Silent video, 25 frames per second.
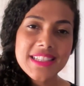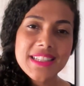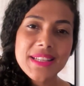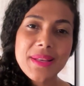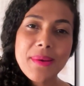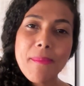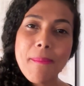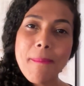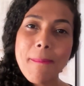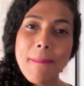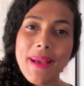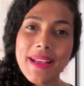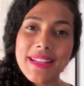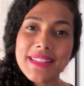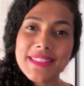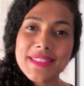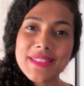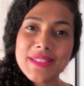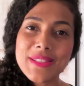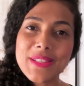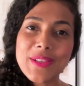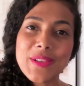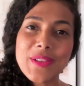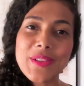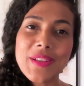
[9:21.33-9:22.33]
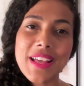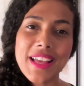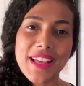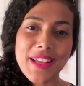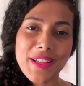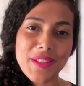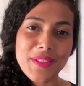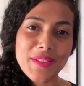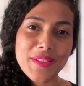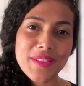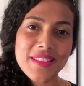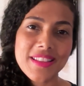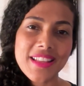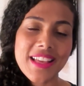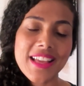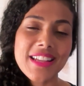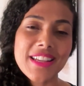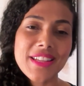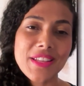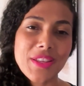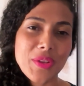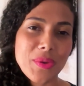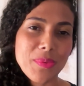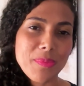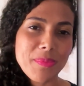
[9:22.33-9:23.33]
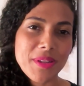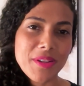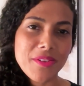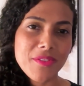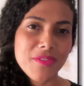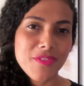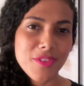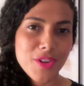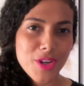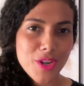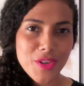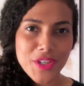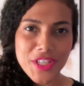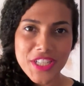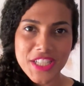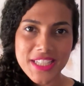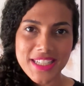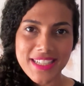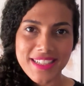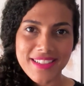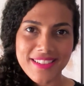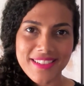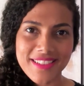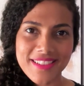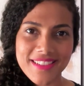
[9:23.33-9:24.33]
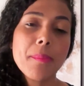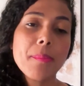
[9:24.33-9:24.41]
to mental health and human flourishing.